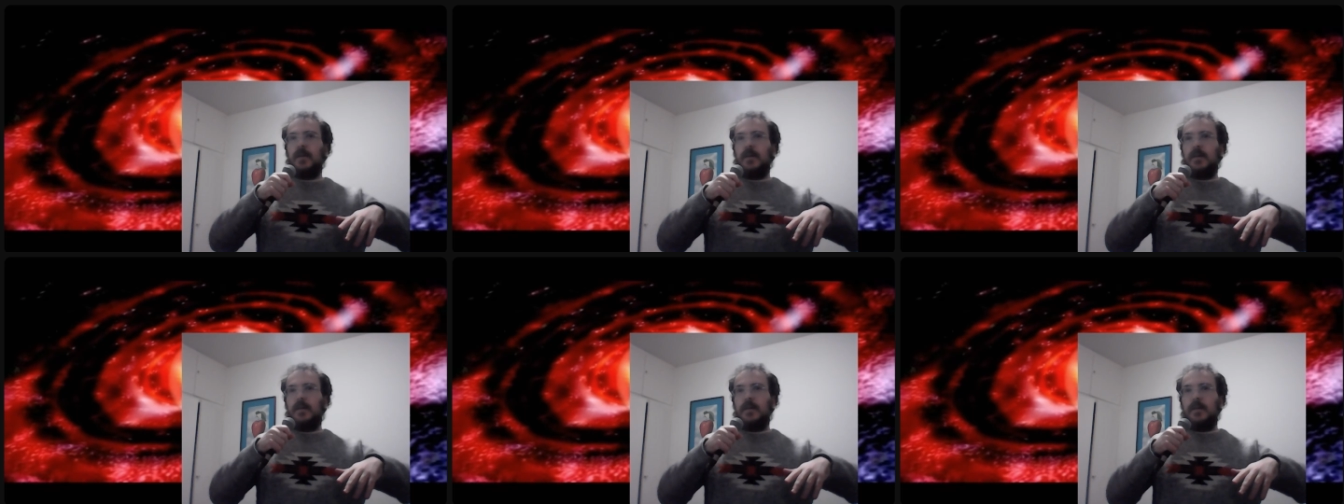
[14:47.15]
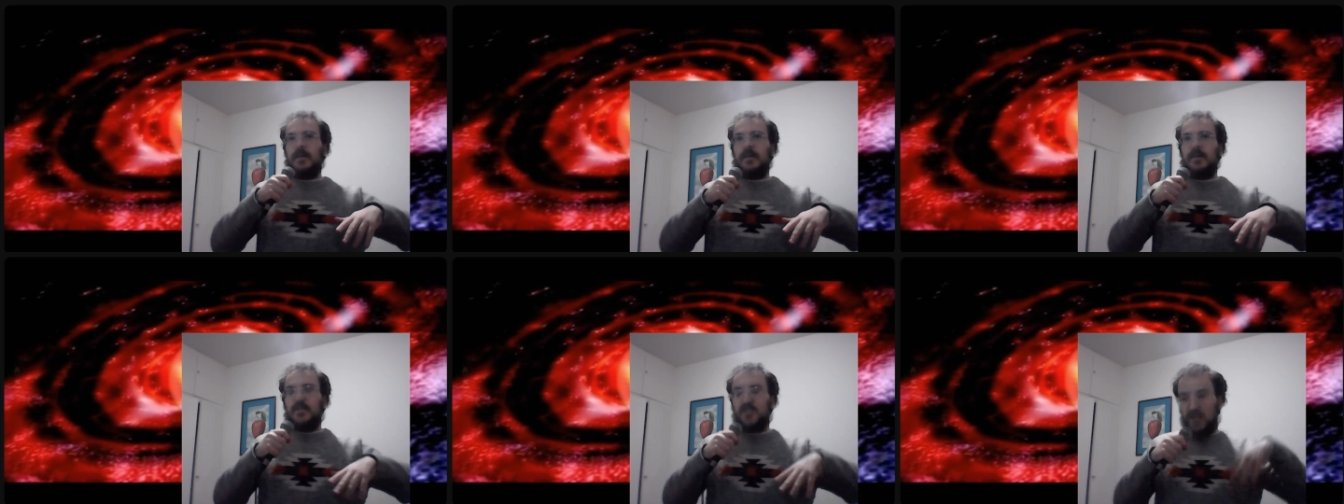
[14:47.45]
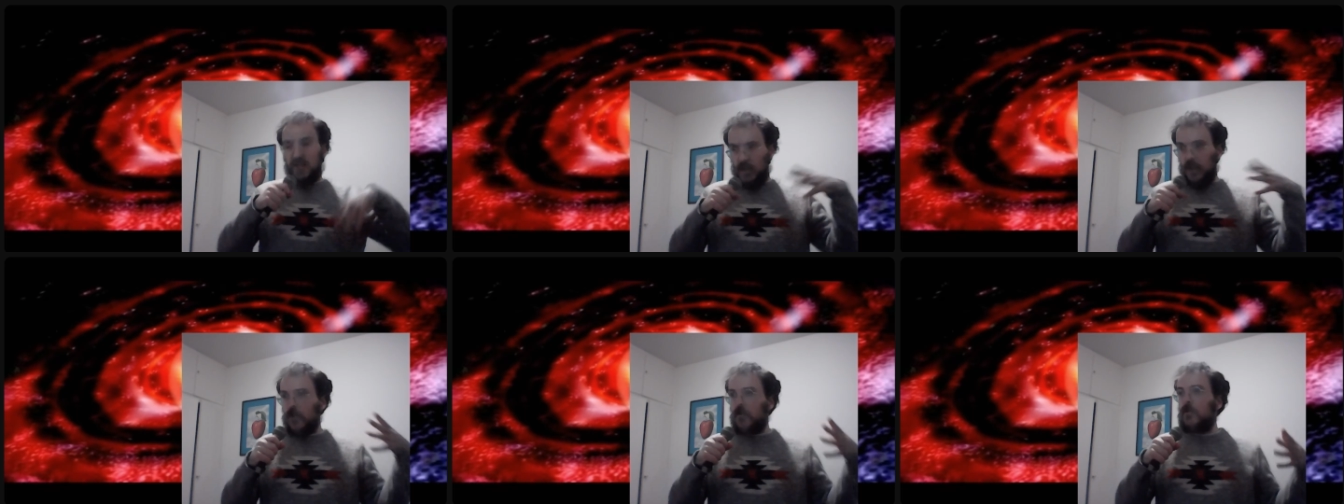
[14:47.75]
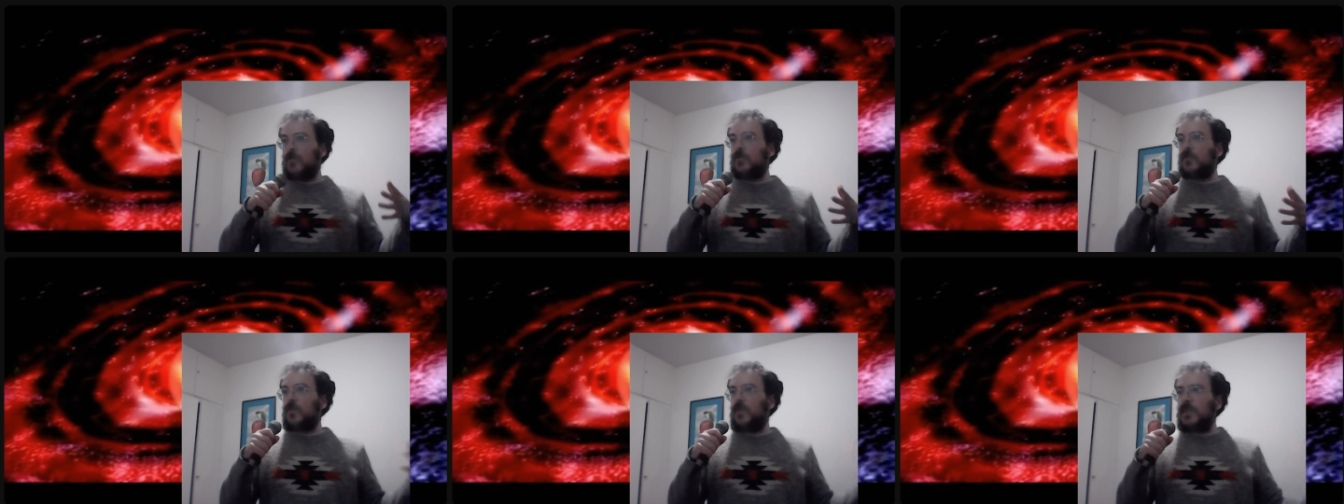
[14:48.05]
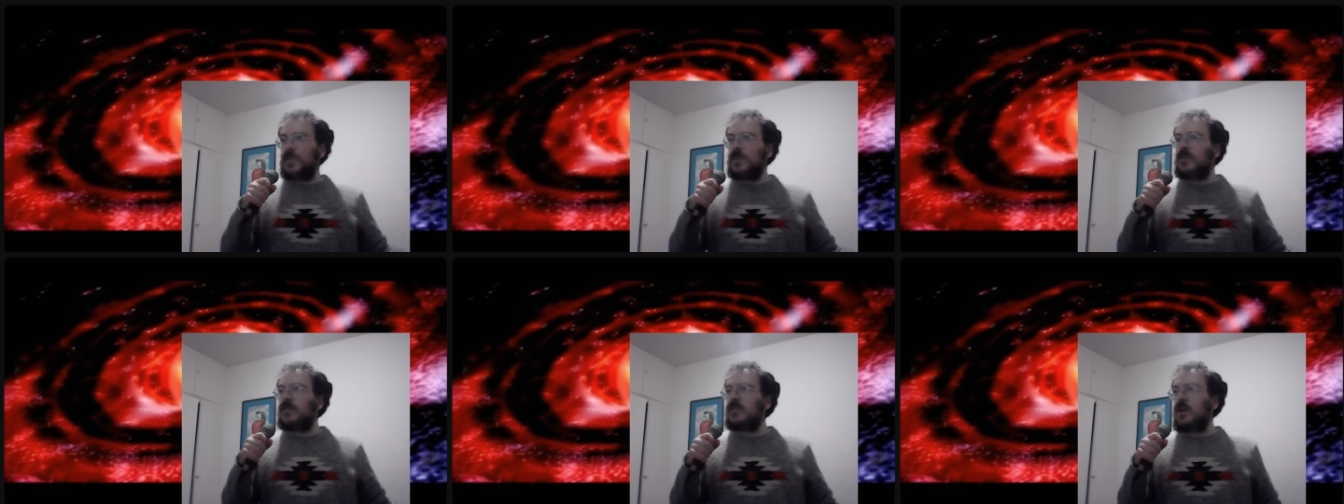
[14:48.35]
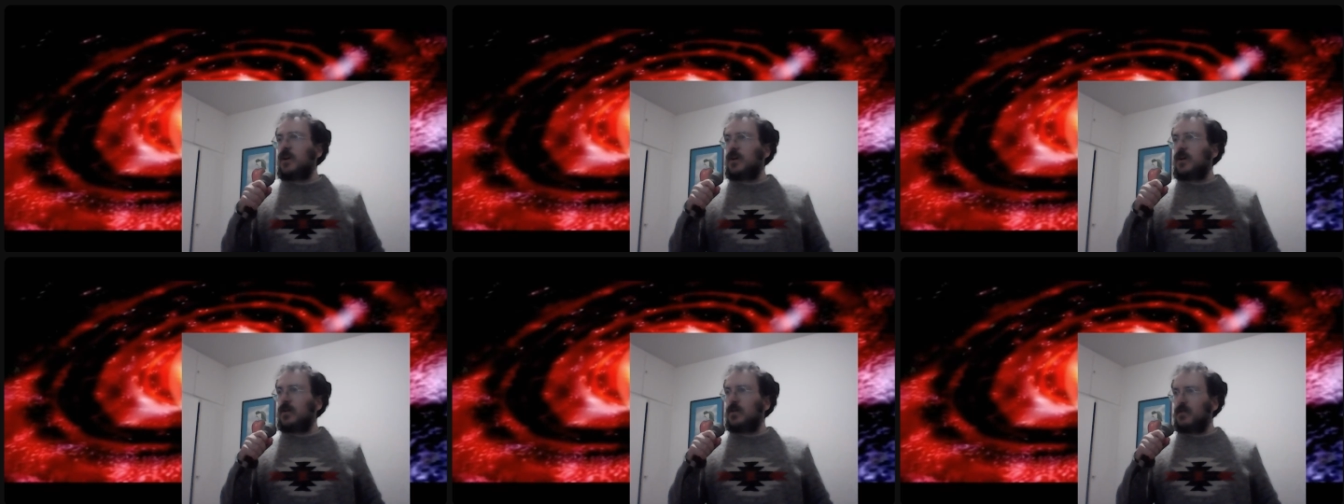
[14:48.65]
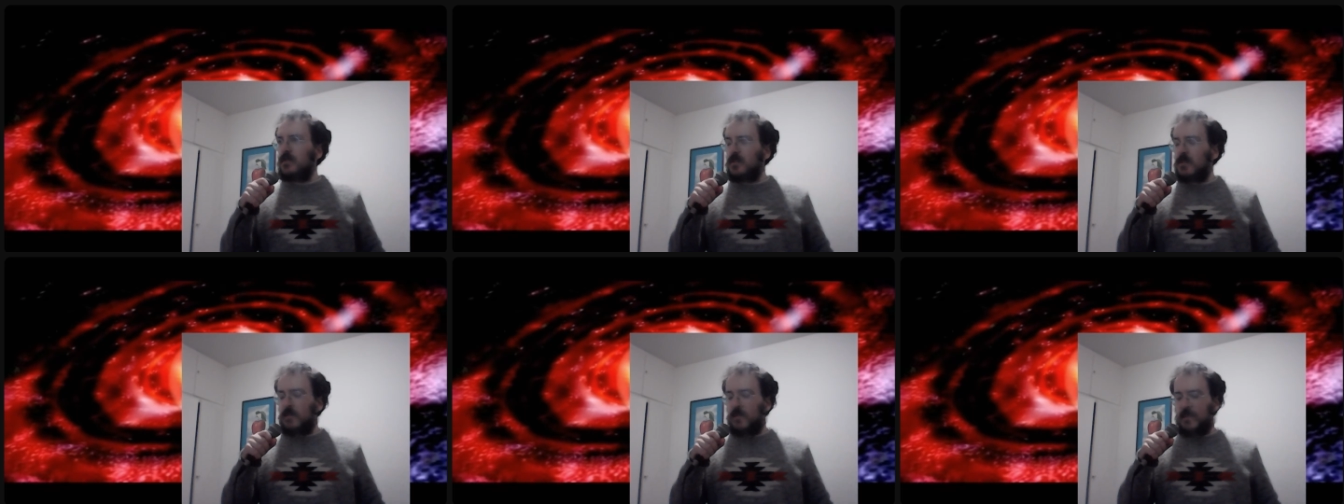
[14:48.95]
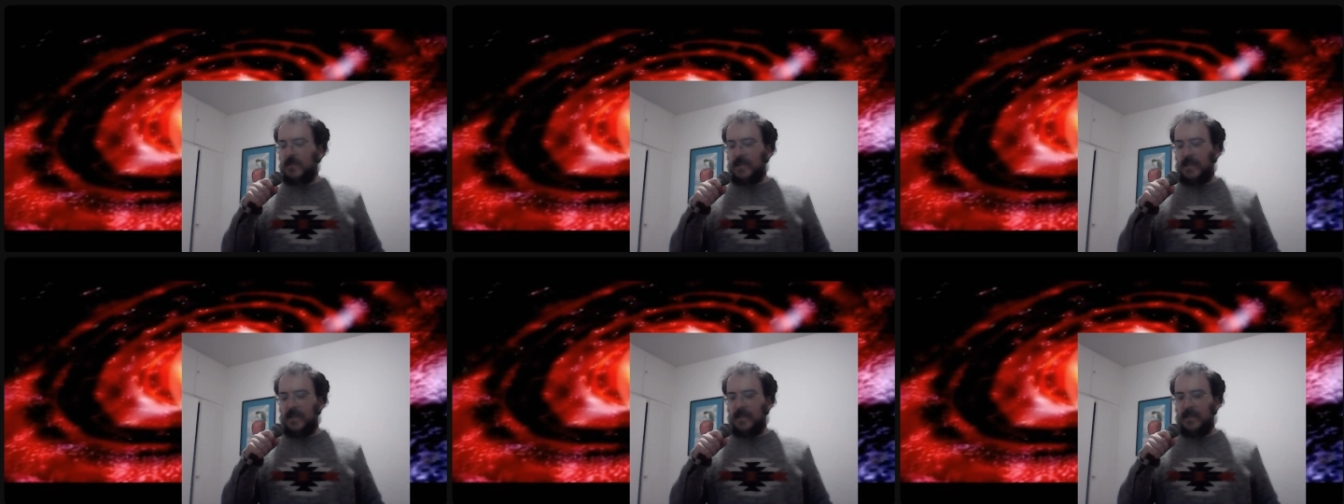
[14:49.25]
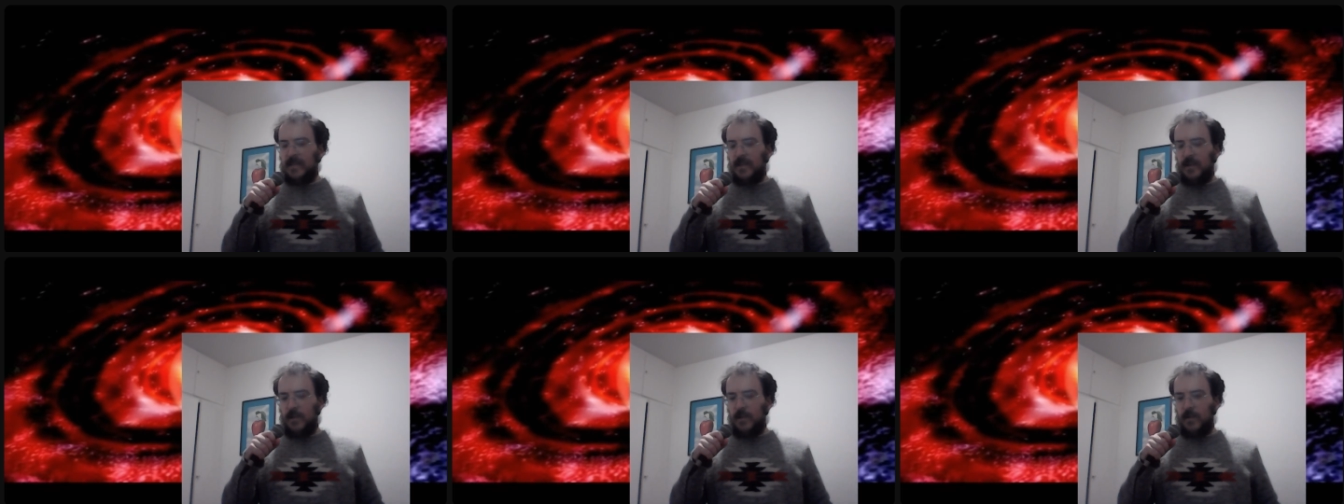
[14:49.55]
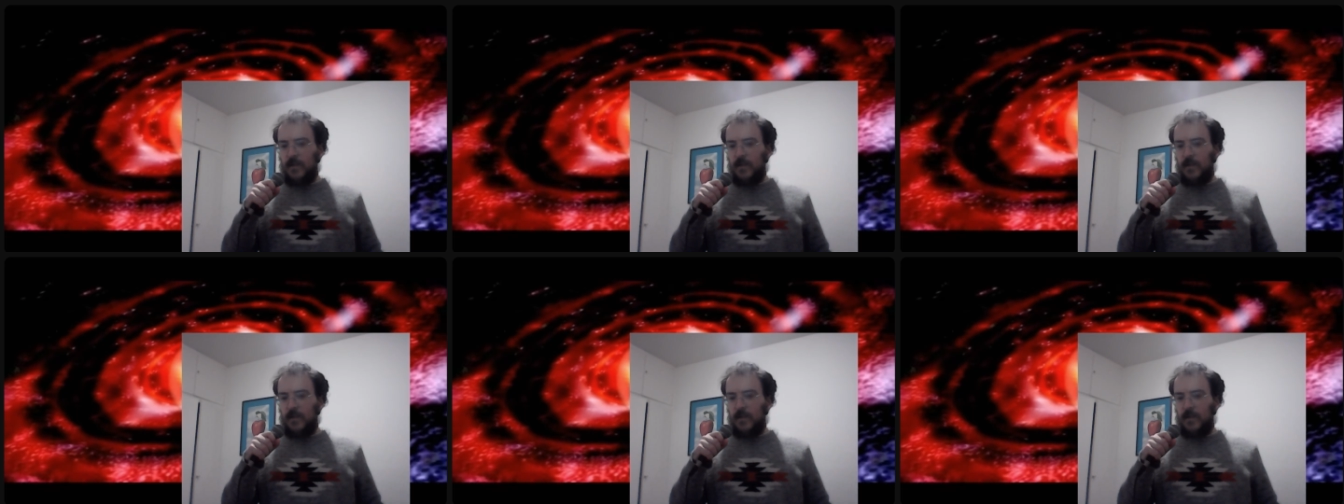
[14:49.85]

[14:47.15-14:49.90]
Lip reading: circles within circles, in the sense of